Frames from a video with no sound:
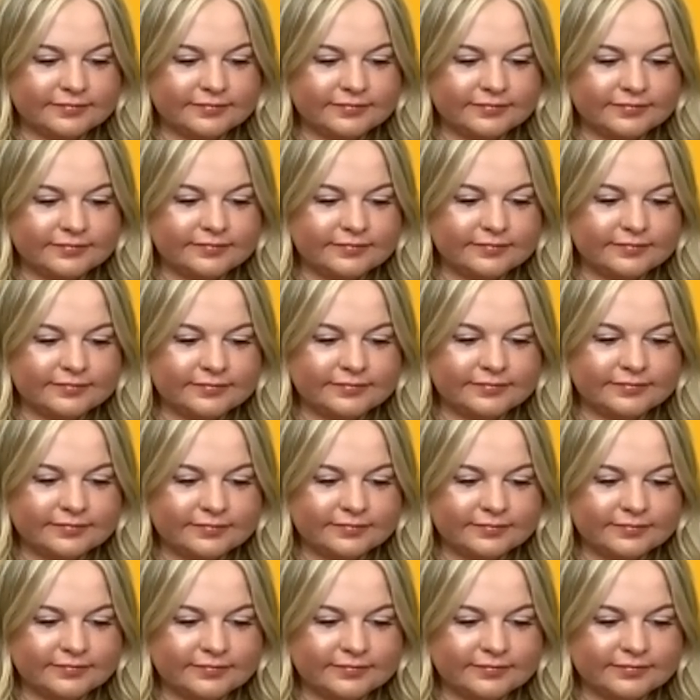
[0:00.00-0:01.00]

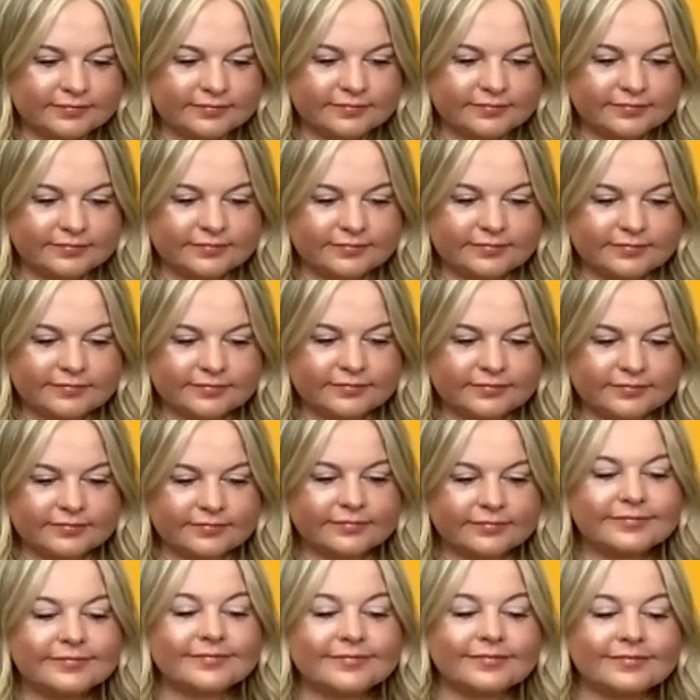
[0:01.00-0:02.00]

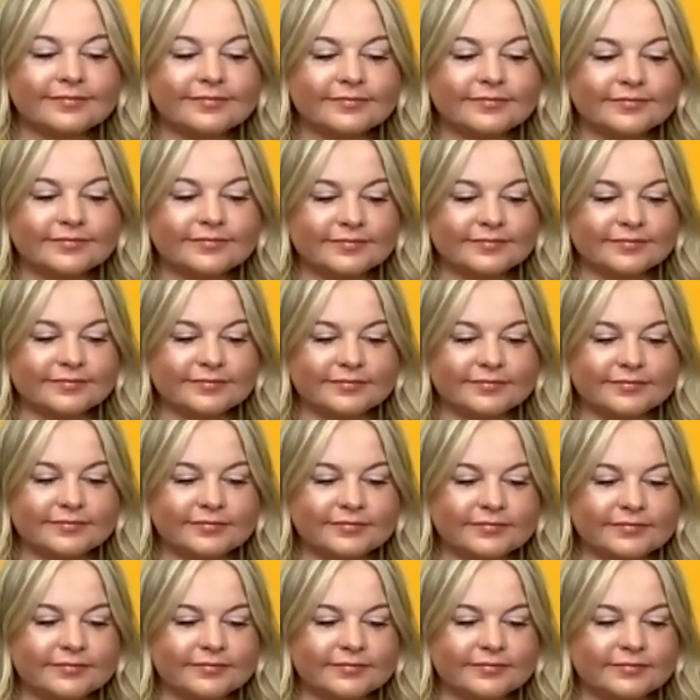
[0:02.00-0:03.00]

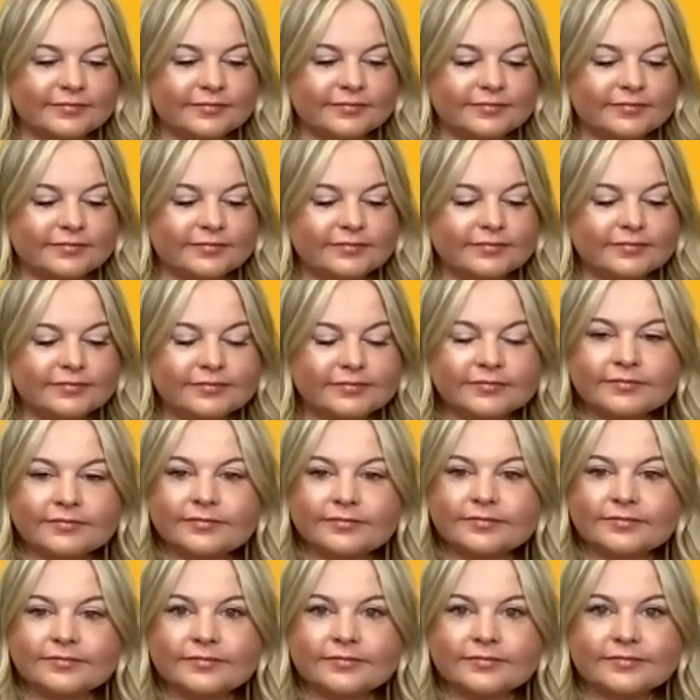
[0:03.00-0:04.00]

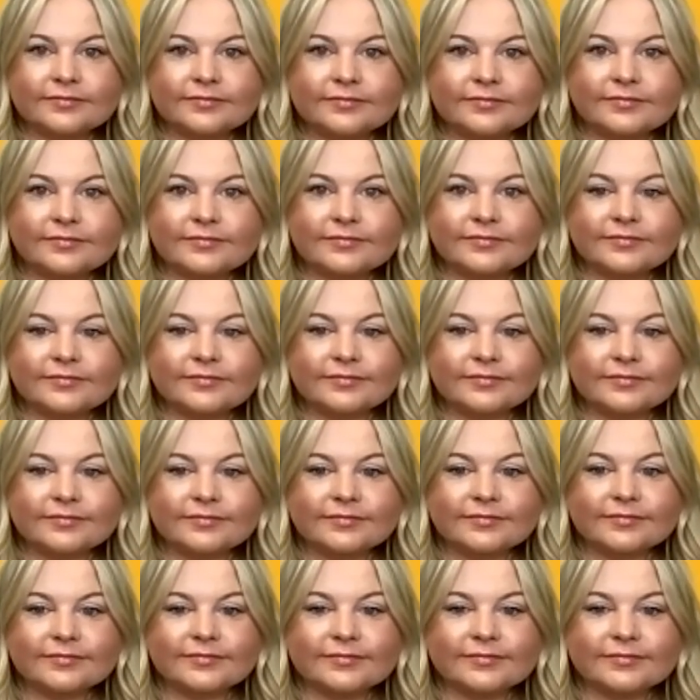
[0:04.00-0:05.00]

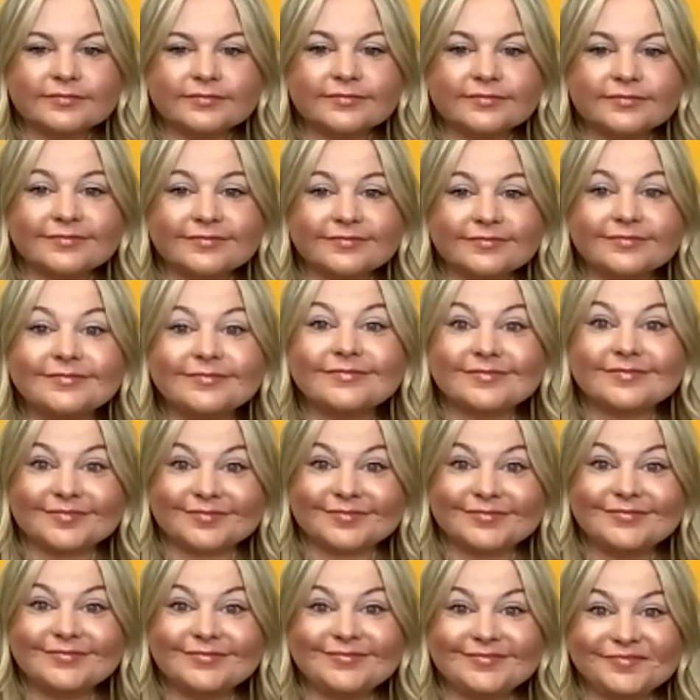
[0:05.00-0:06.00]

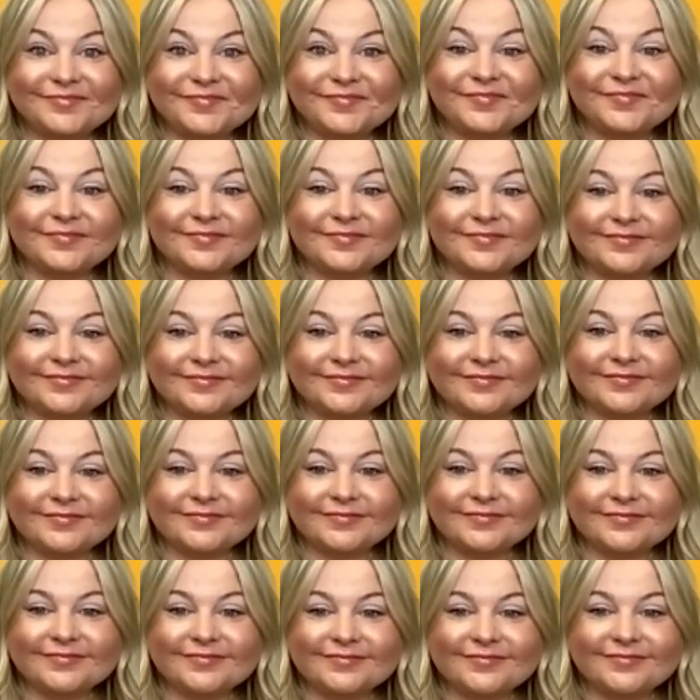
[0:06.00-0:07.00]

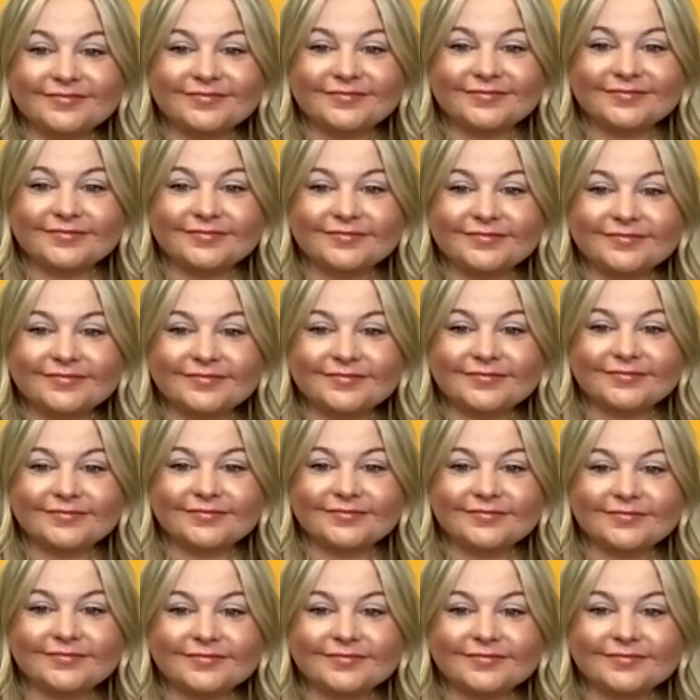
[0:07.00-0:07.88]
No words are spoken by the person on screen.